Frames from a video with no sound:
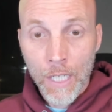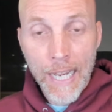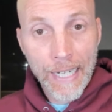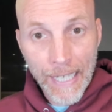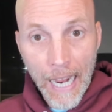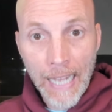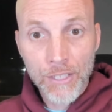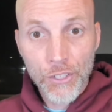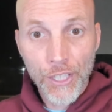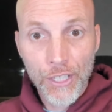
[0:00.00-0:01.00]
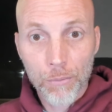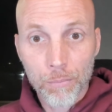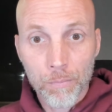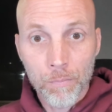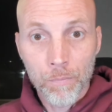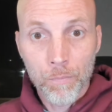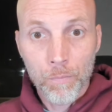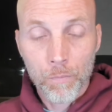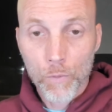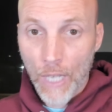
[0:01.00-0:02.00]
And God sees them,
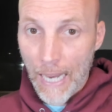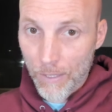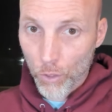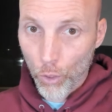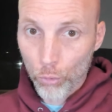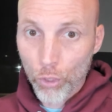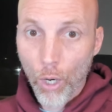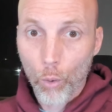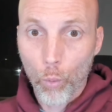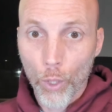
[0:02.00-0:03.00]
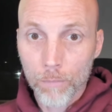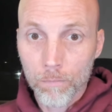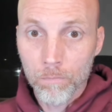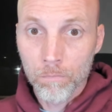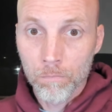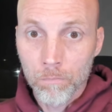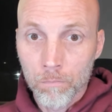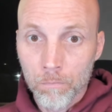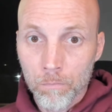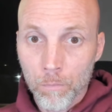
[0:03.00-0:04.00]
has a little talk with them,
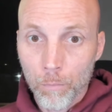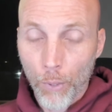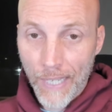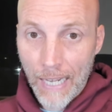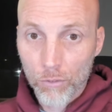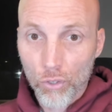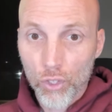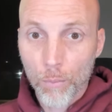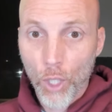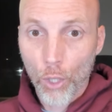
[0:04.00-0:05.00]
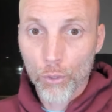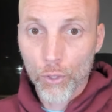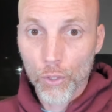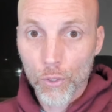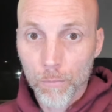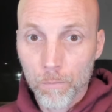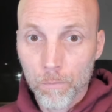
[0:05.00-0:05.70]
pronounces some curses.